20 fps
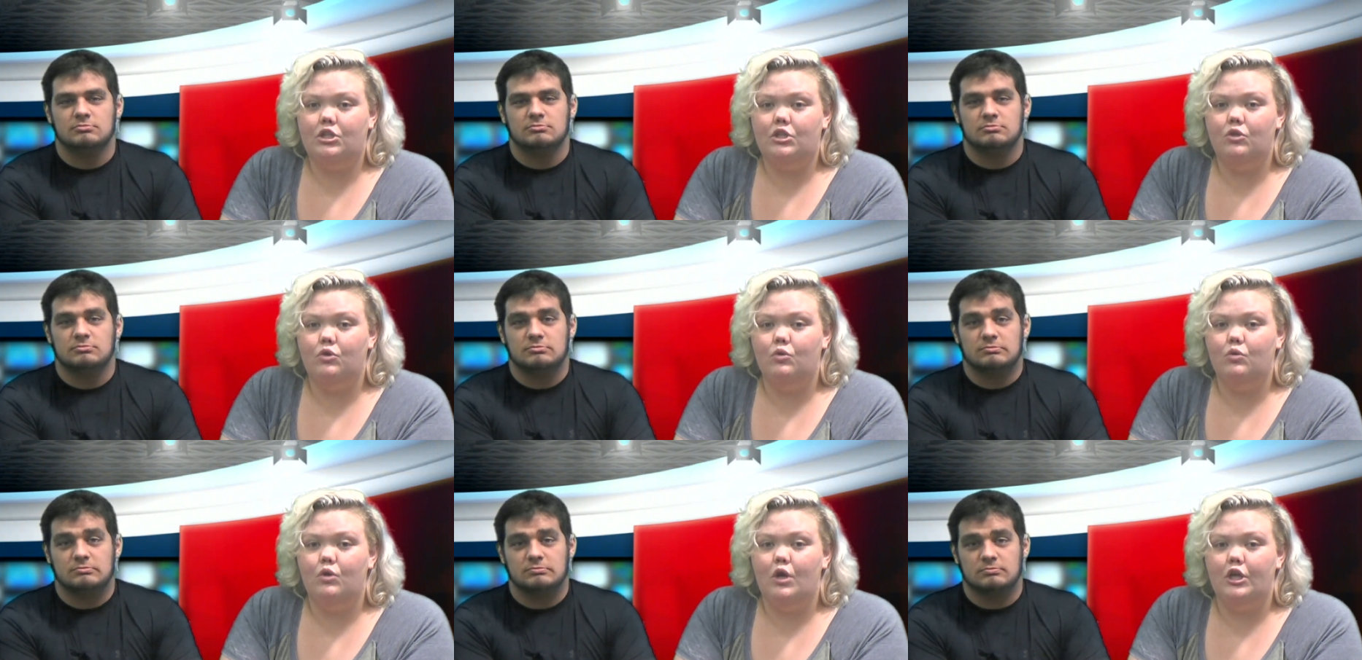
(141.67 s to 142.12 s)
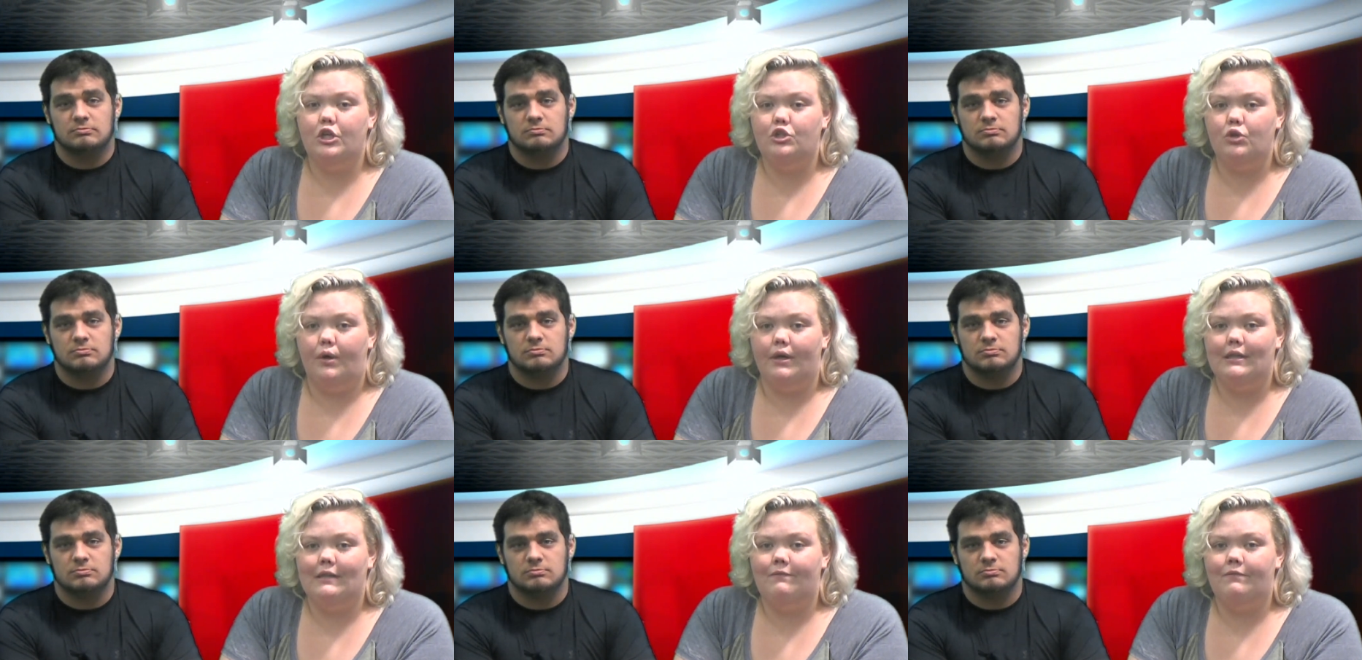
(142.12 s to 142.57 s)
Speaker 1: to
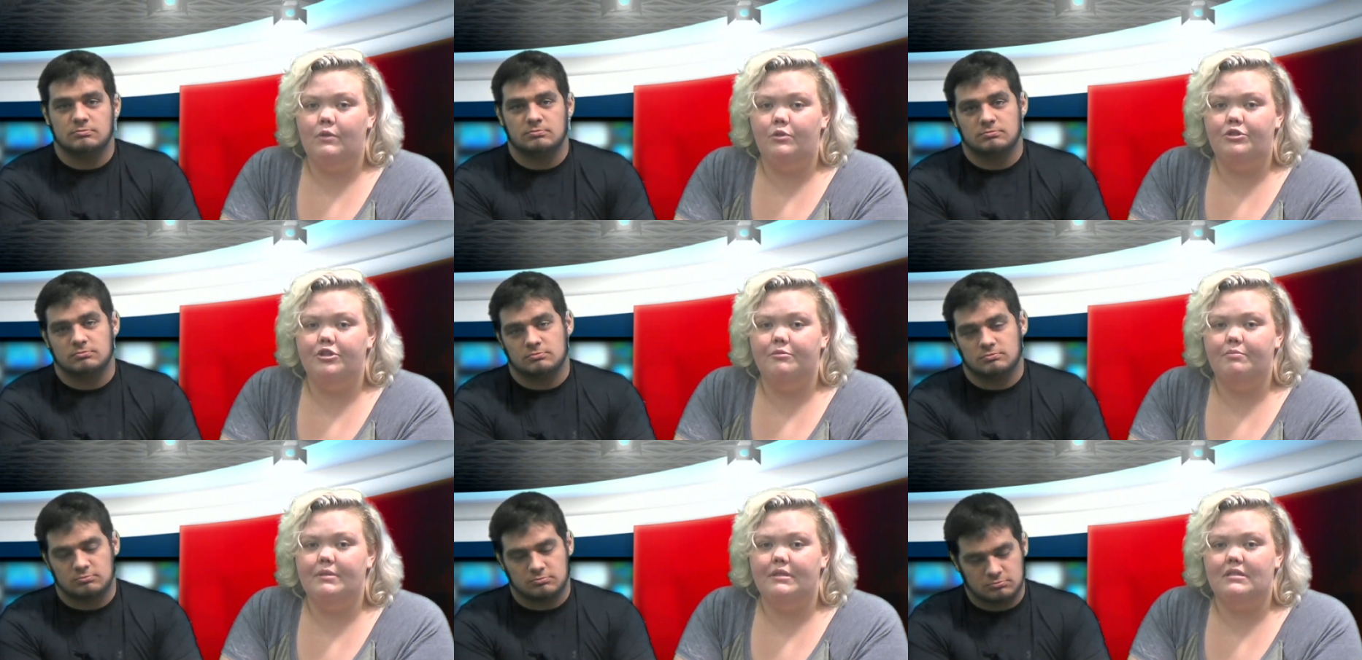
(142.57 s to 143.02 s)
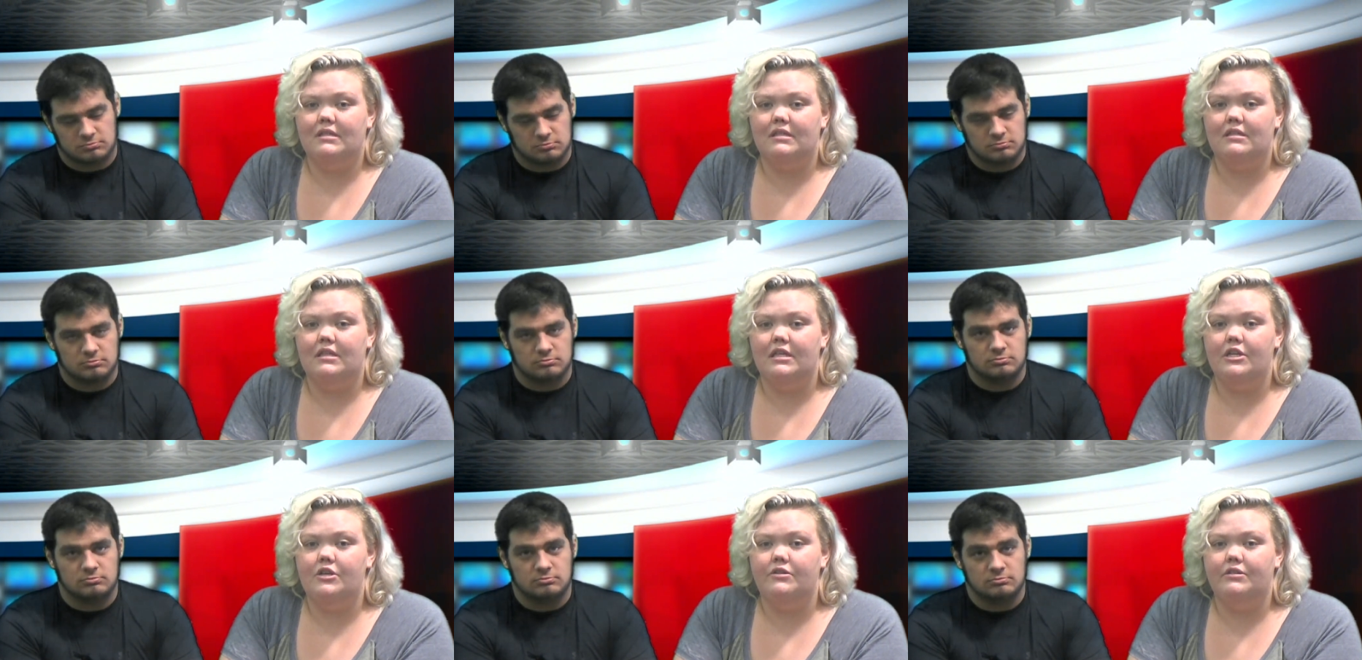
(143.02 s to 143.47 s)
join the future
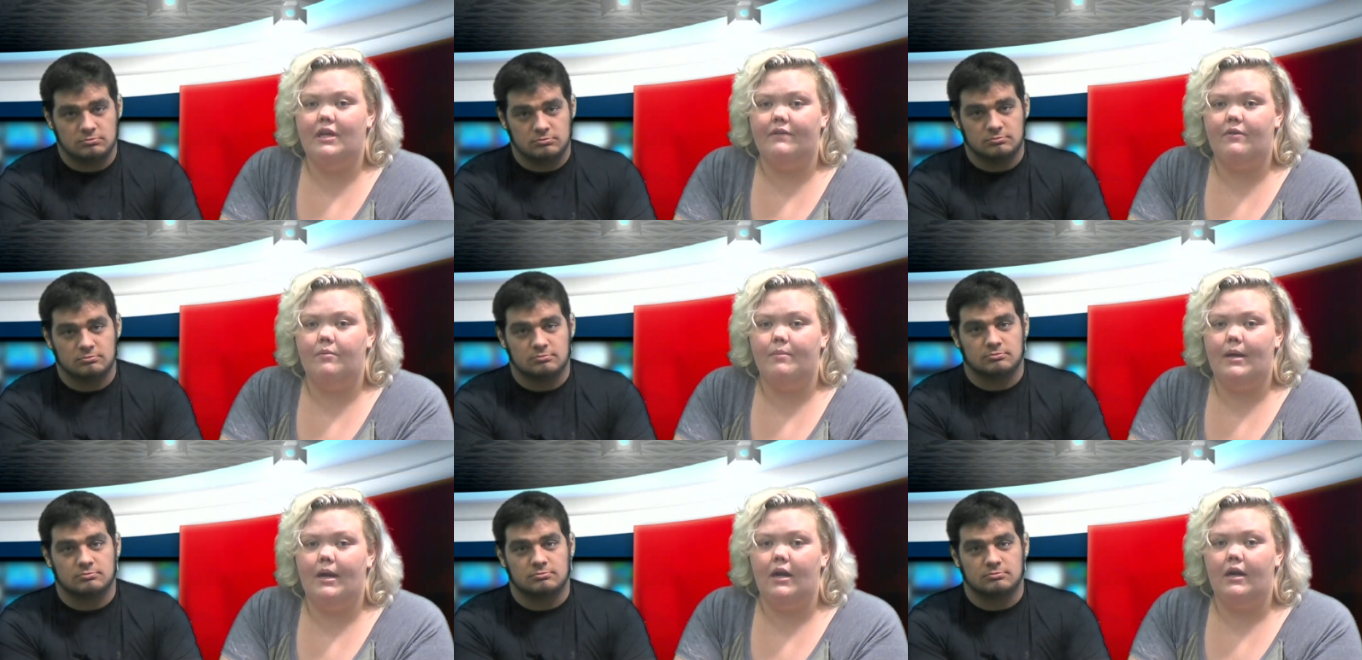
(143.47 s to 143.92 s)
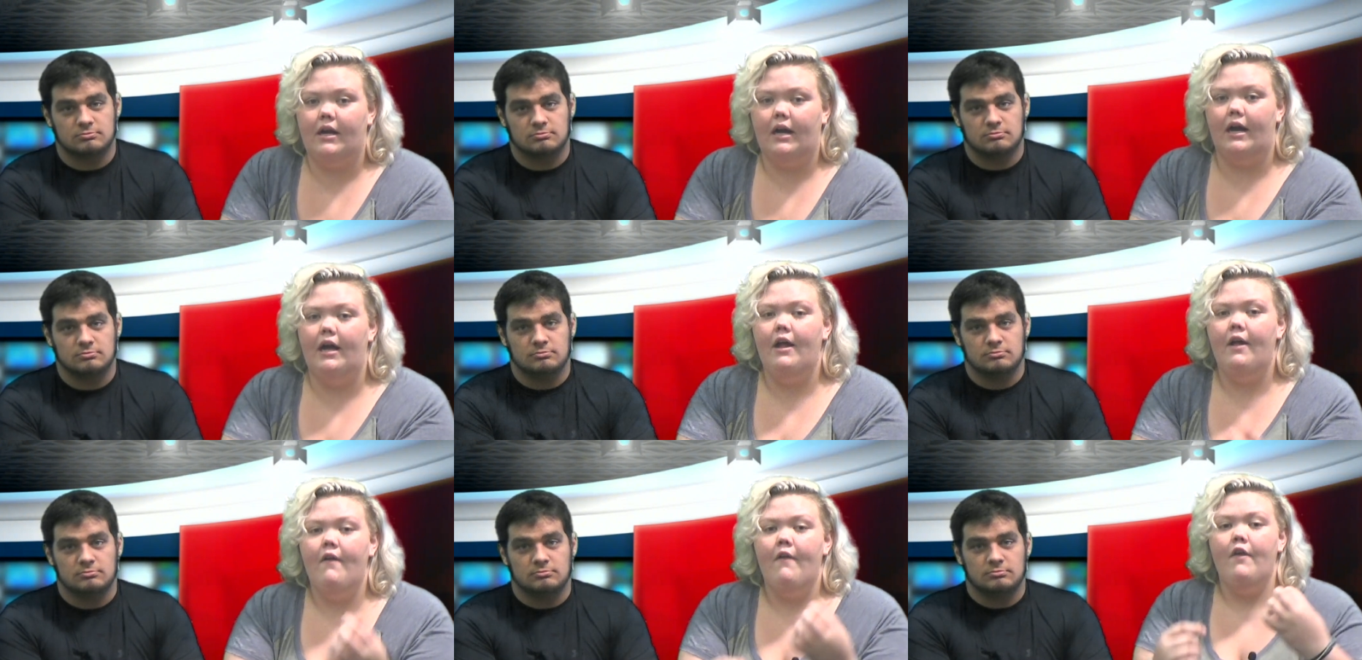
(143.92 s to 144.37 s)
business leaders of
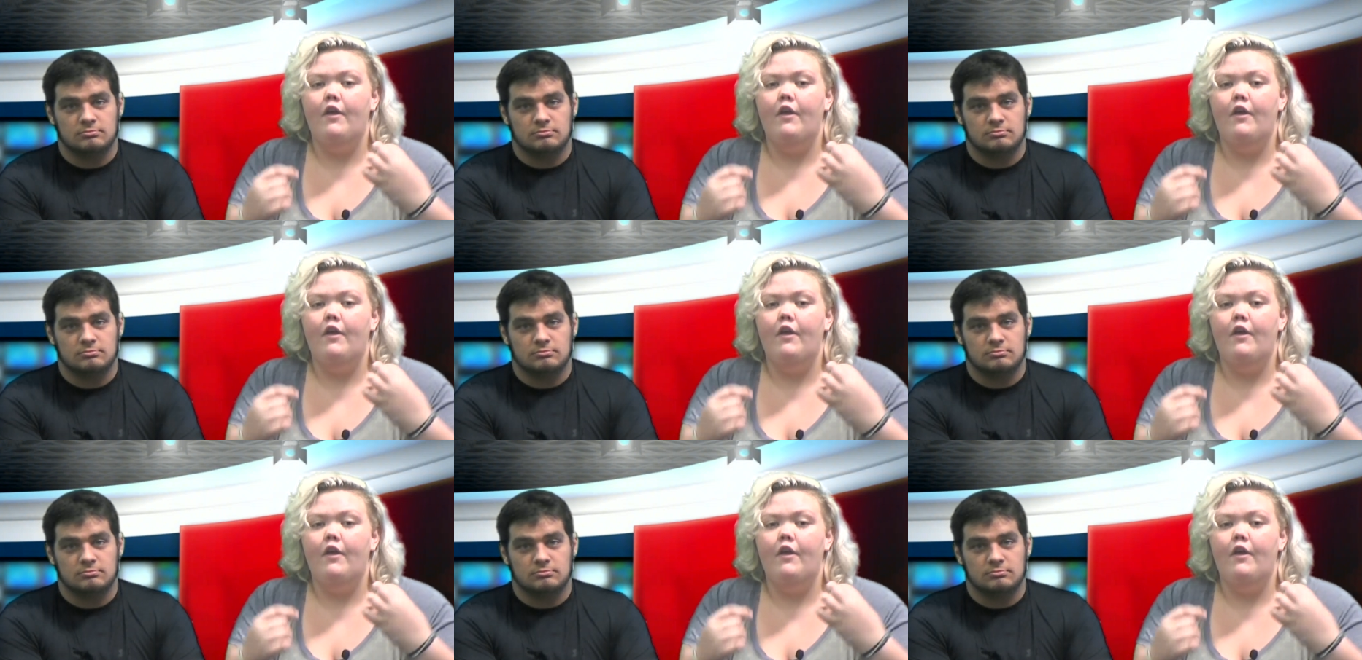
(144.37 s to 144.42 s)
America,